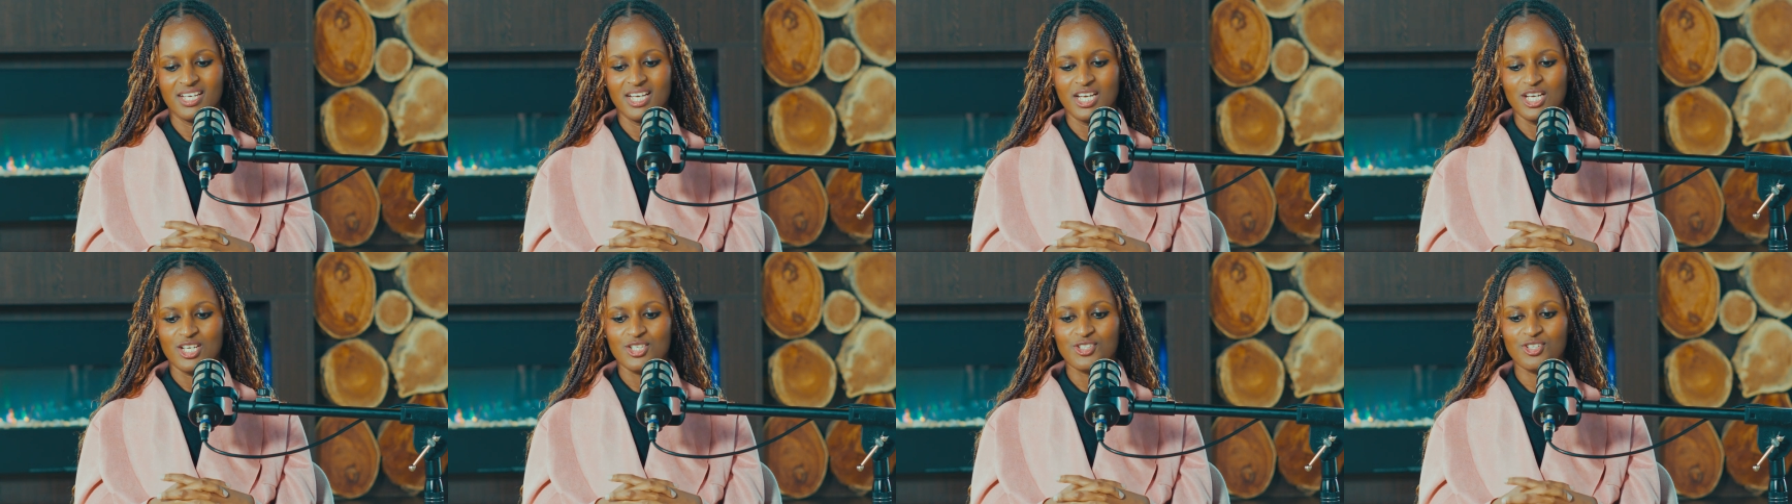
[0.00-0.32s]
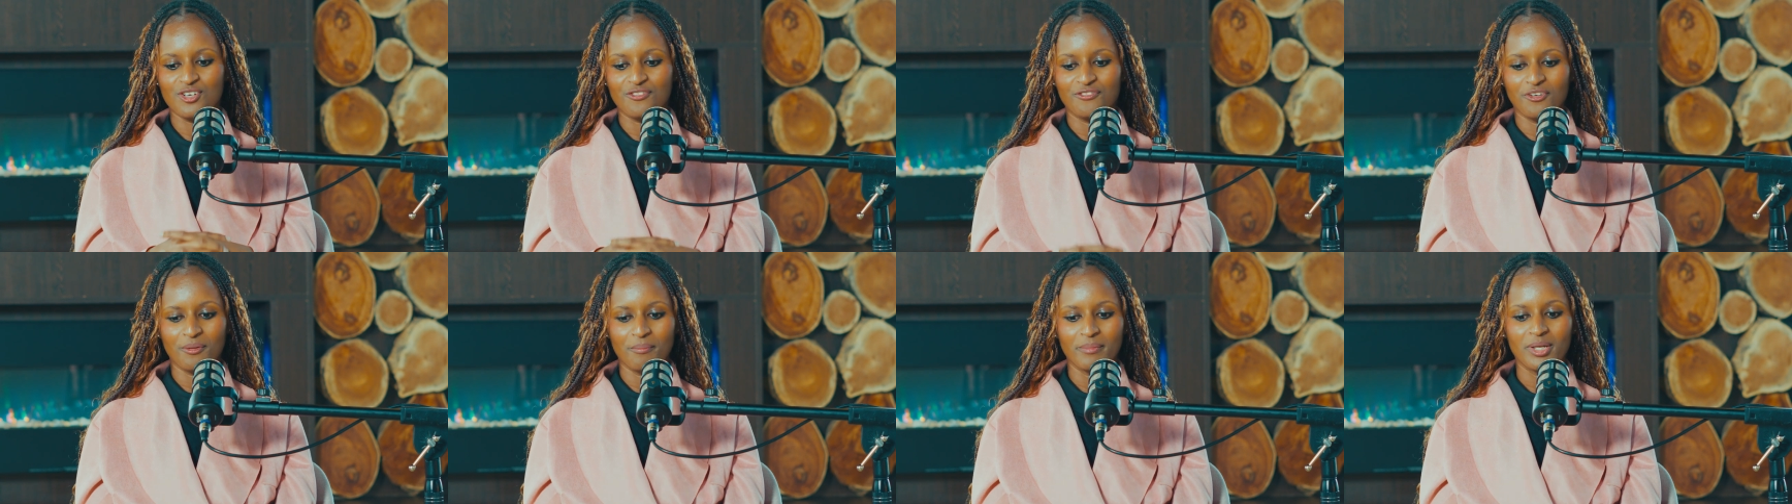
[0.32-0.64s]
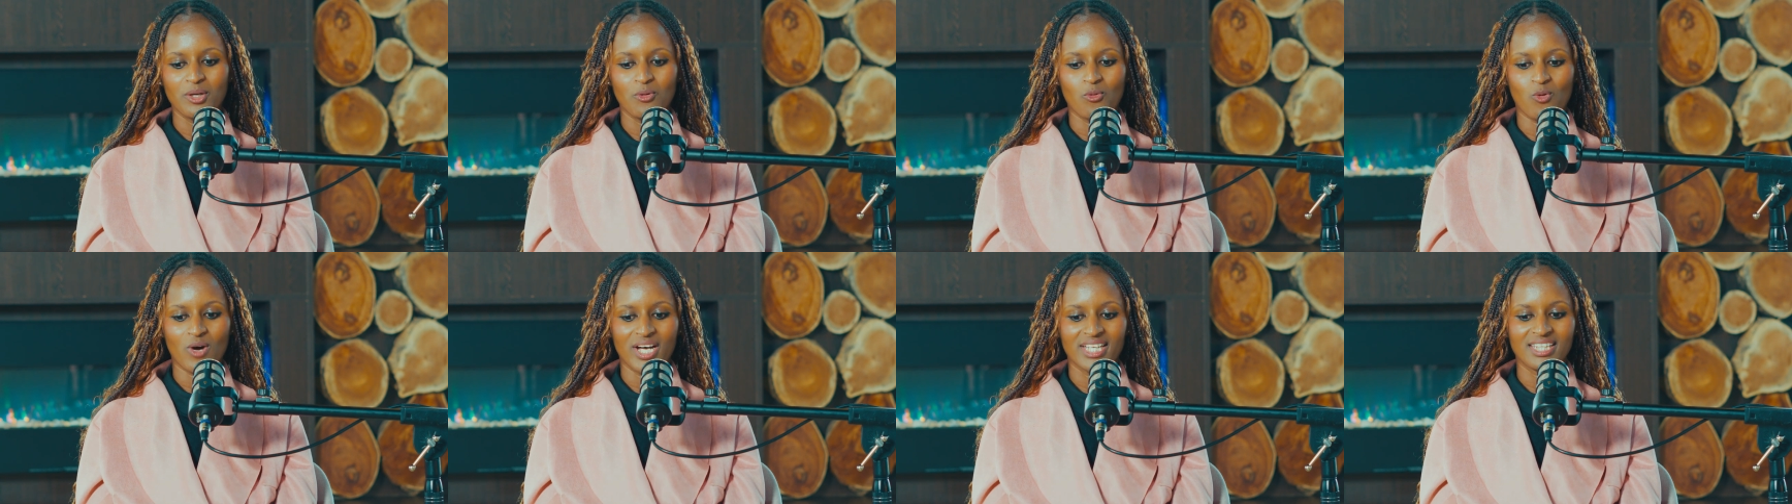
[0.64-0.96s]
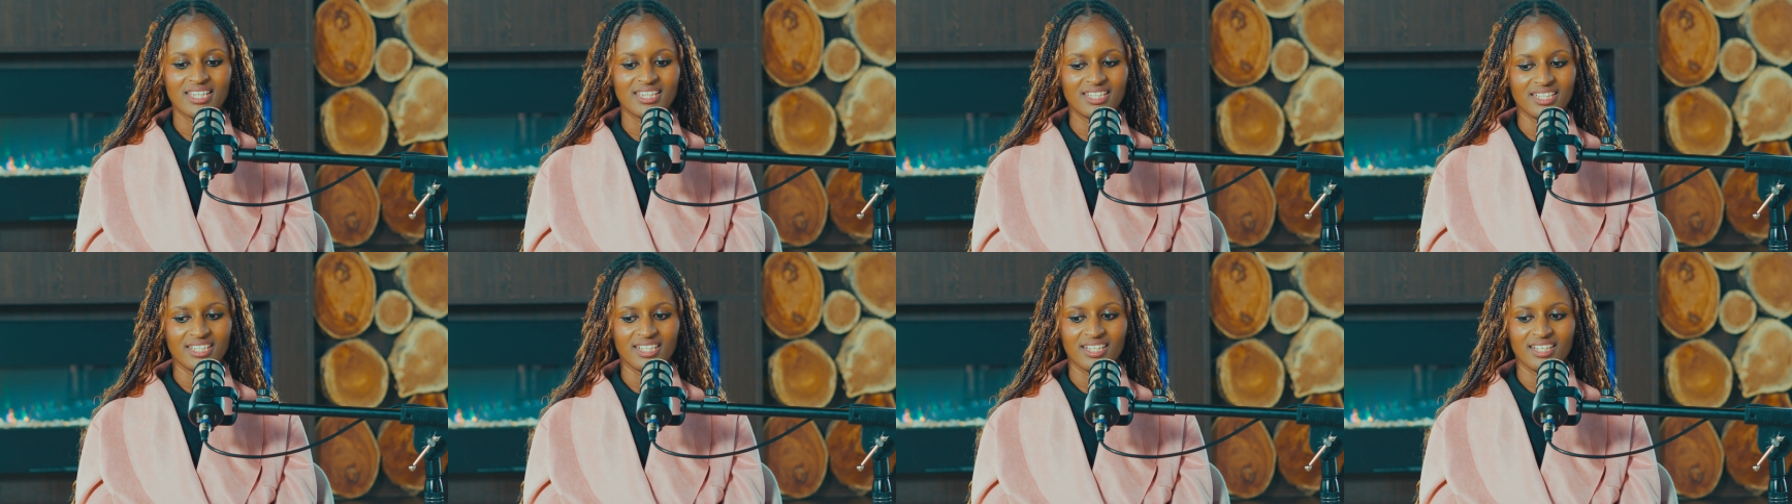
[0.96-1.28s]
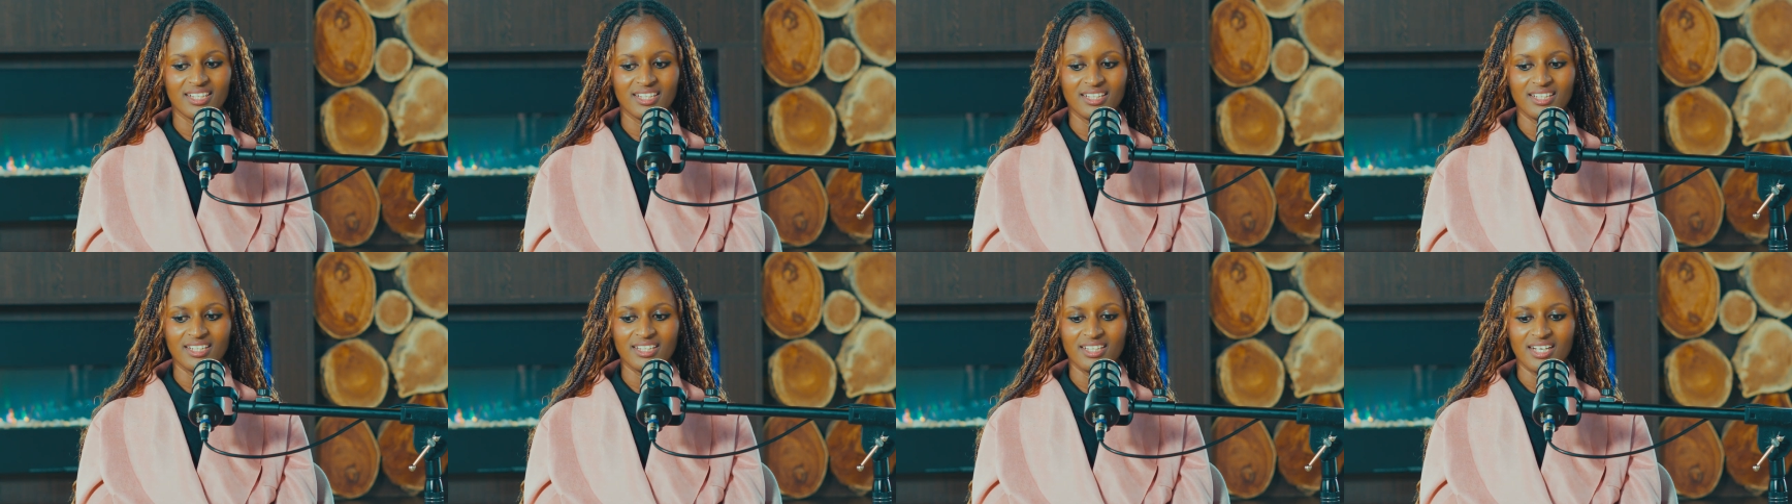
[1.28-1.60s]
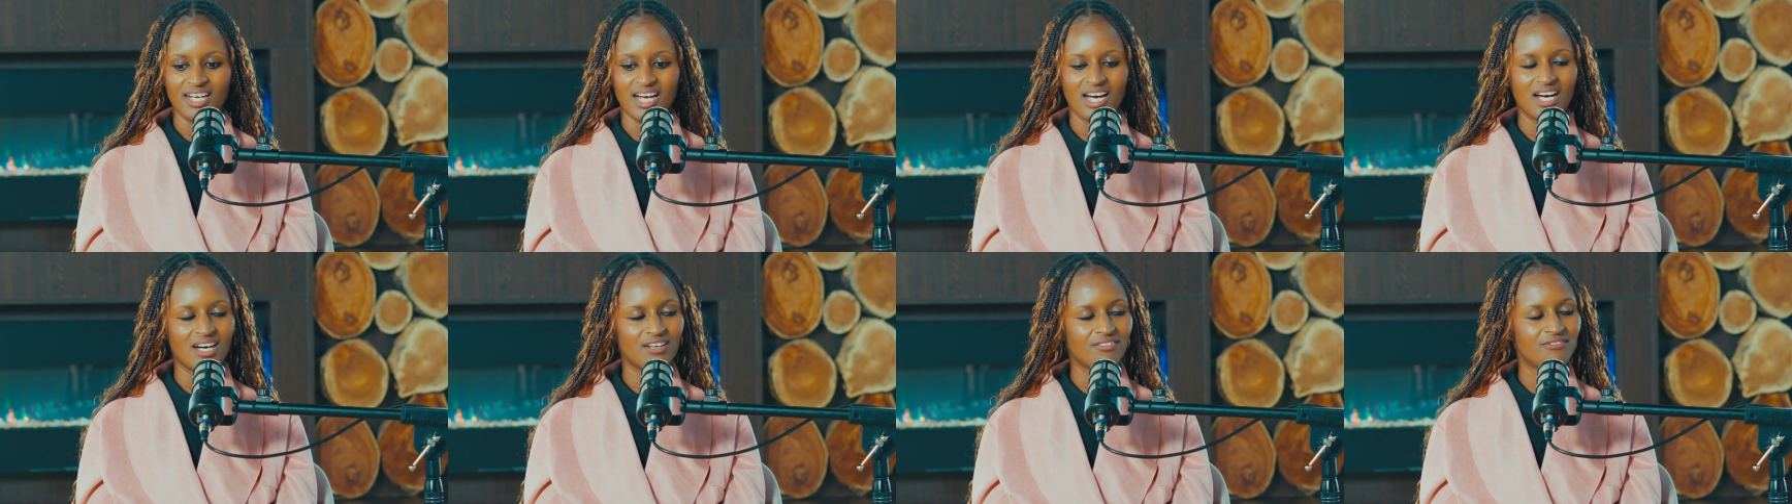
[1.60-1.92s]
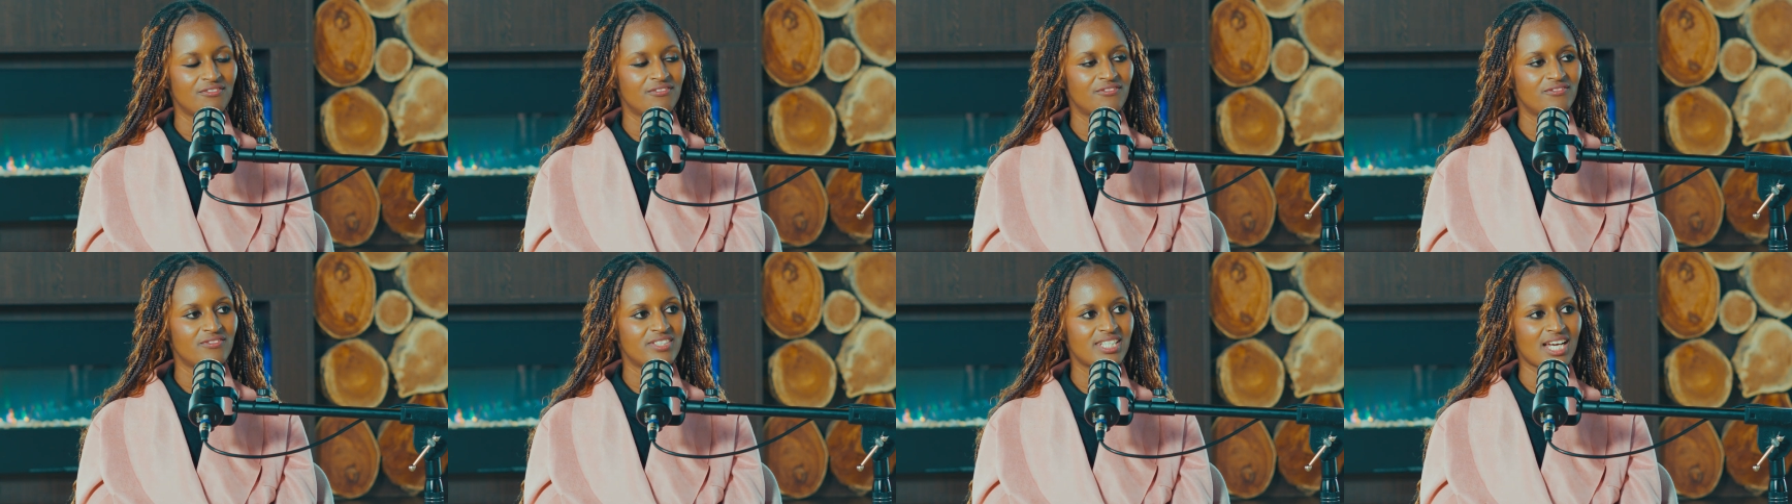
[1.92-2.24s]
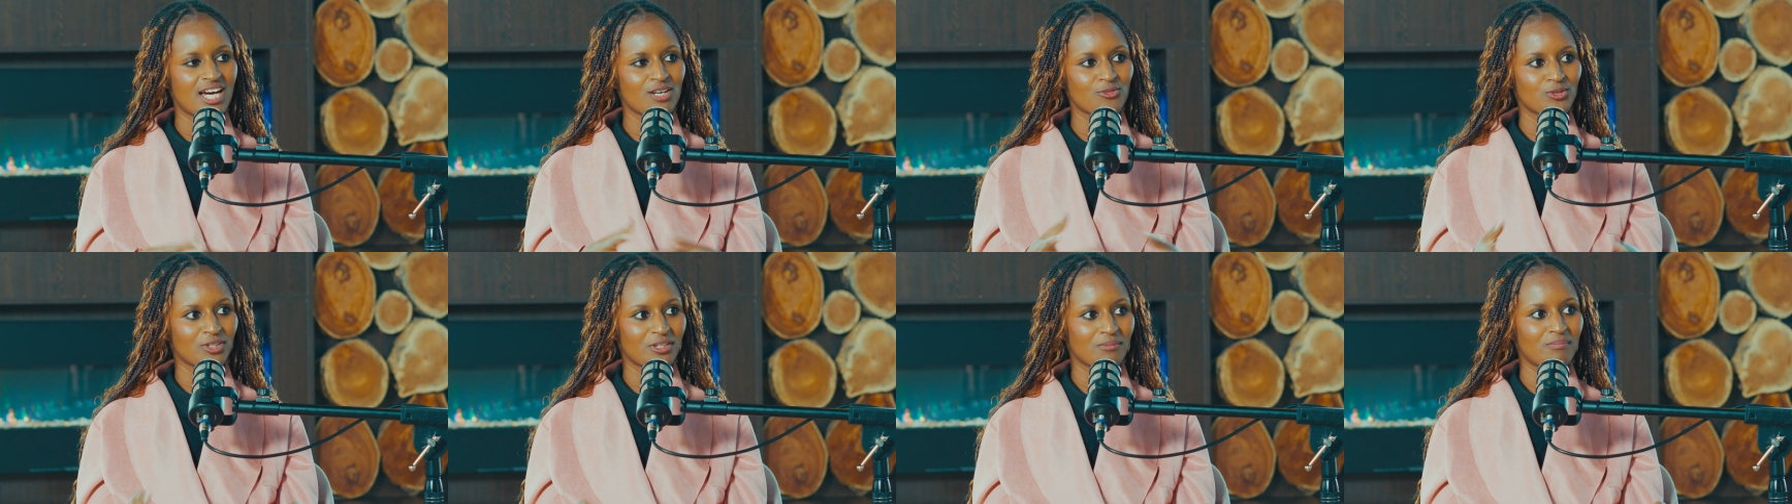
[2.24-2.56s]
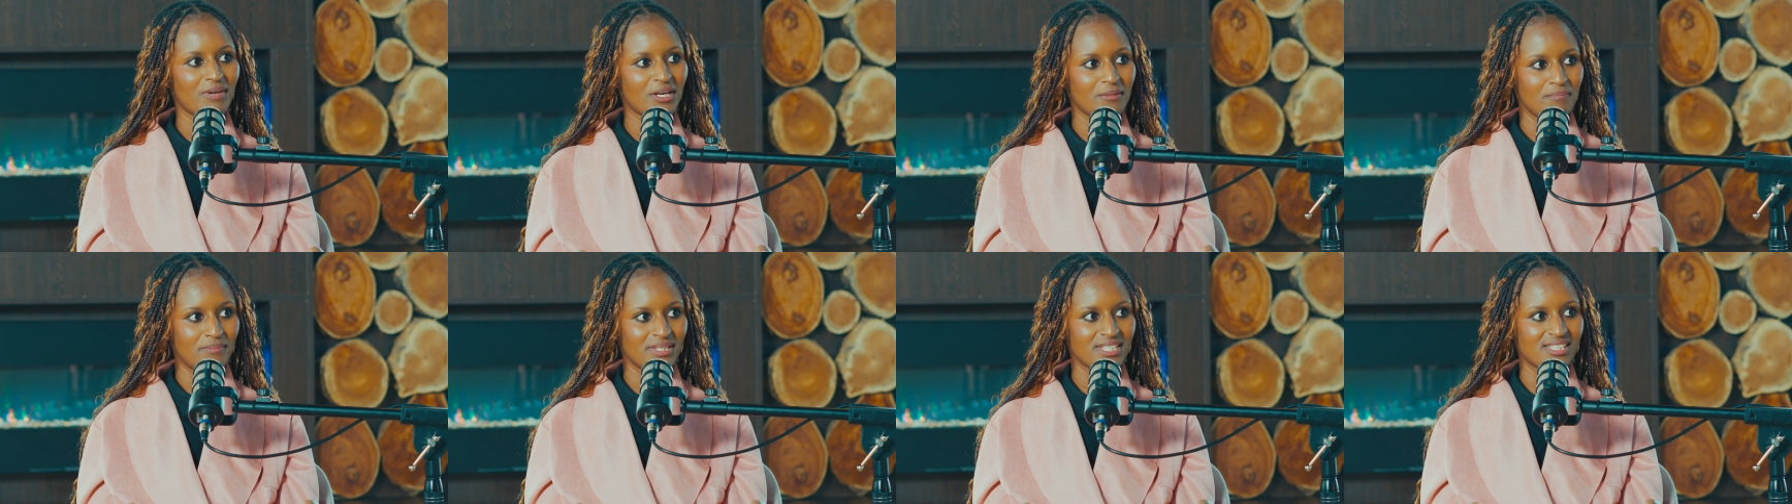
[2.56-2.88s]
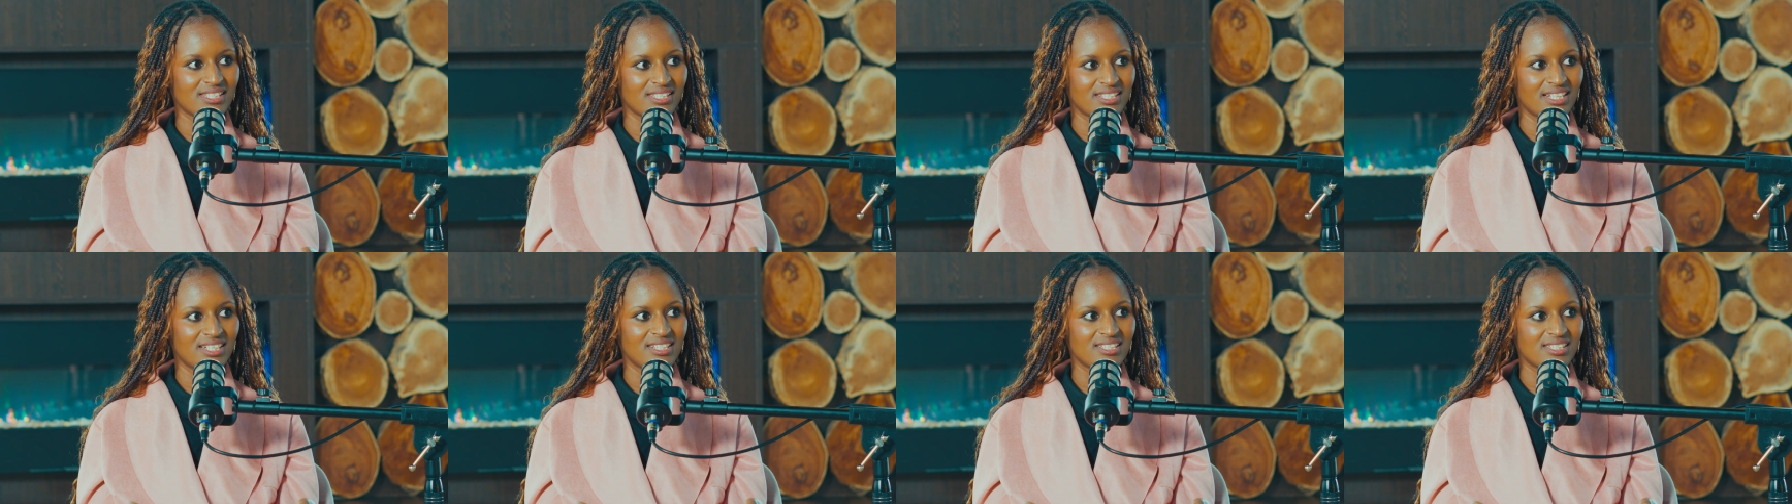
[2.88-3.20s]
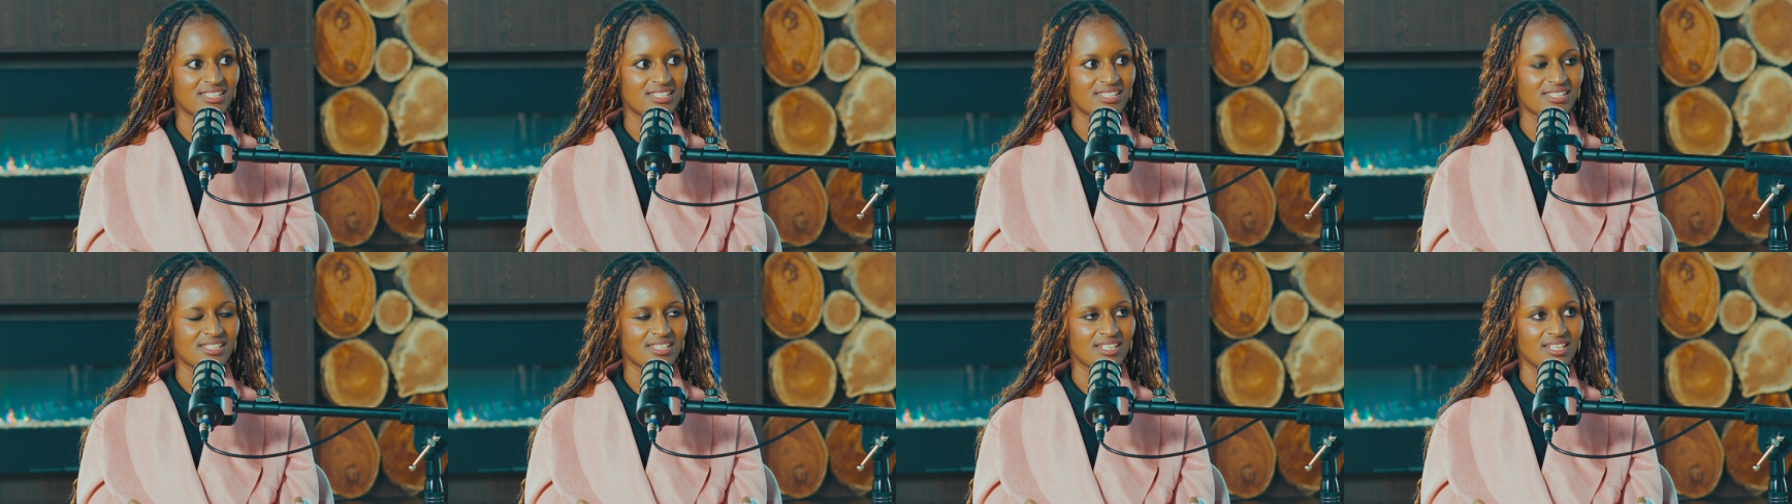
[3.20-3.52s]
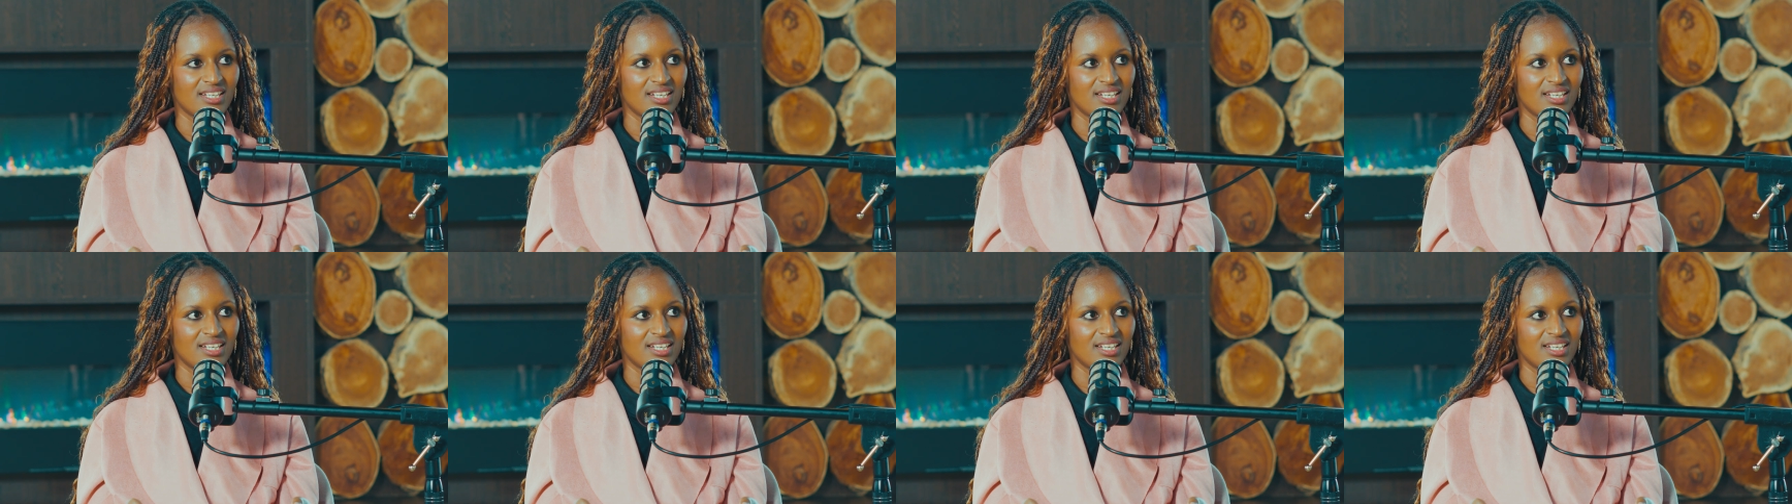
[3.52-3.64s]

So for me, one thing I've done with my business